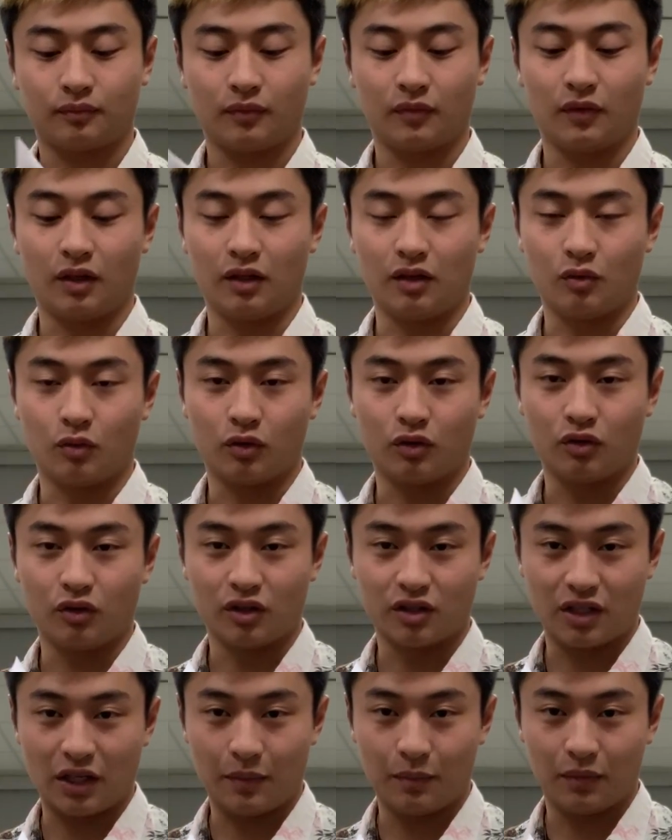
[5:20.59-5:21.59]
And then you want to do
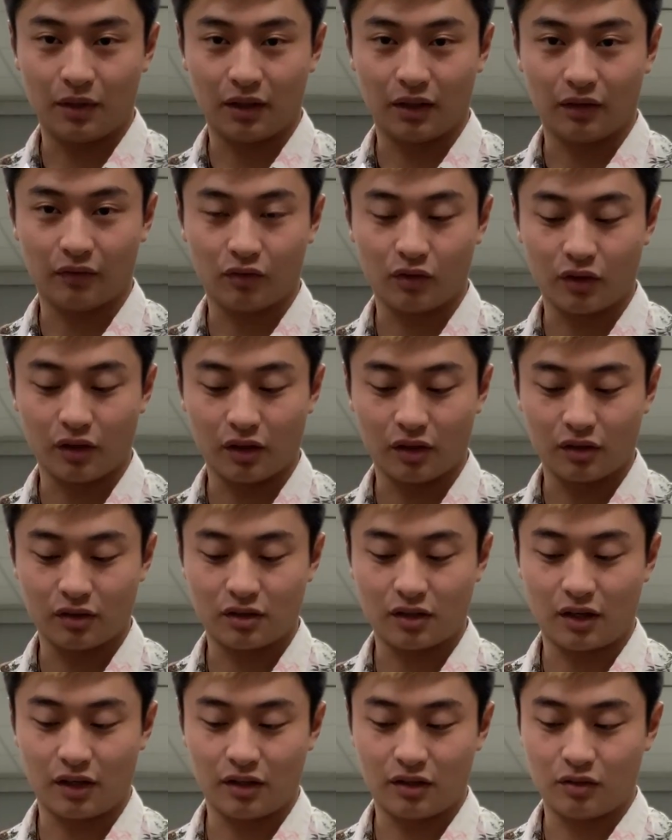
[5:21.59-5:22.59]
the same thing for the other
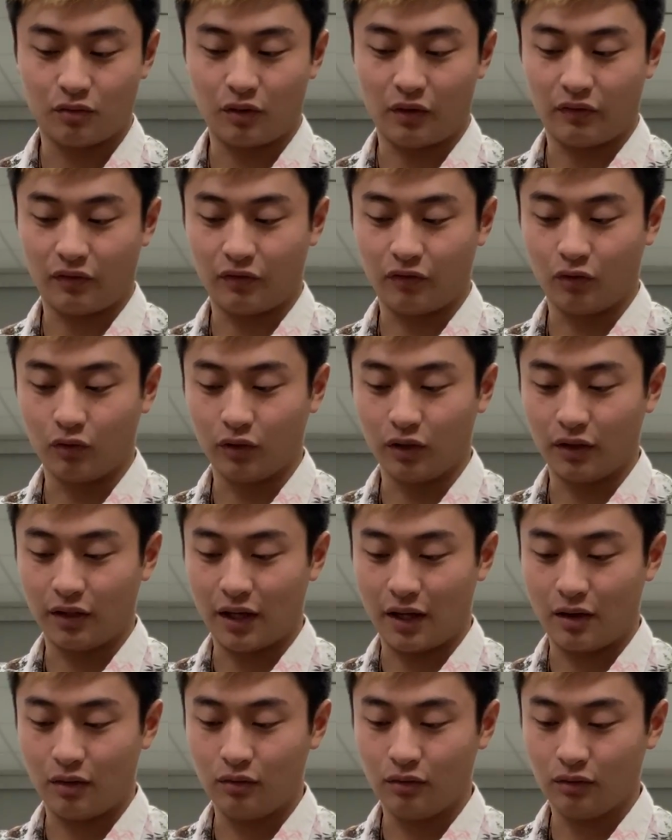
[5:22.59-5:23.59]
side. So we have to fold it
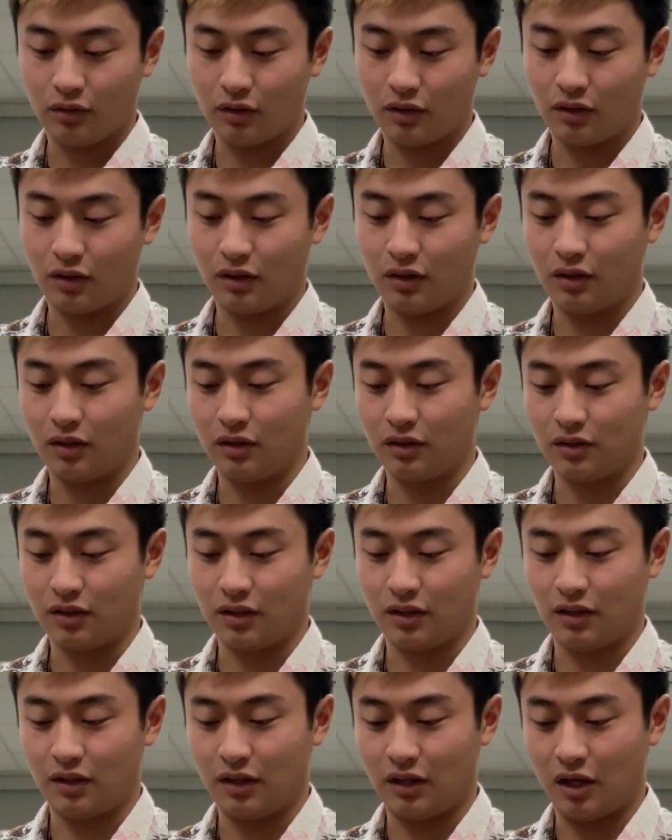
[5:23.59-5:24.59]
down because
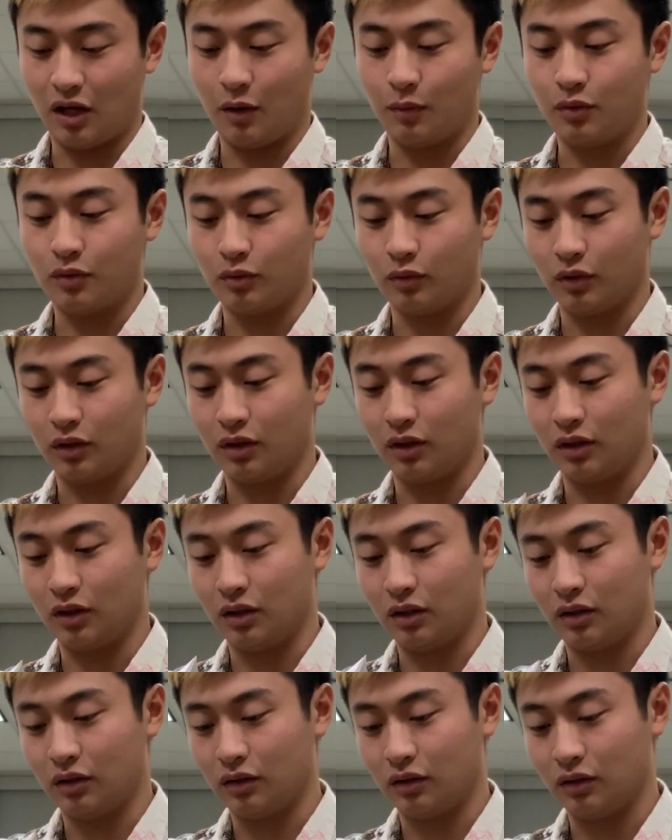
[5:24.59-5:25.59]
it helps with the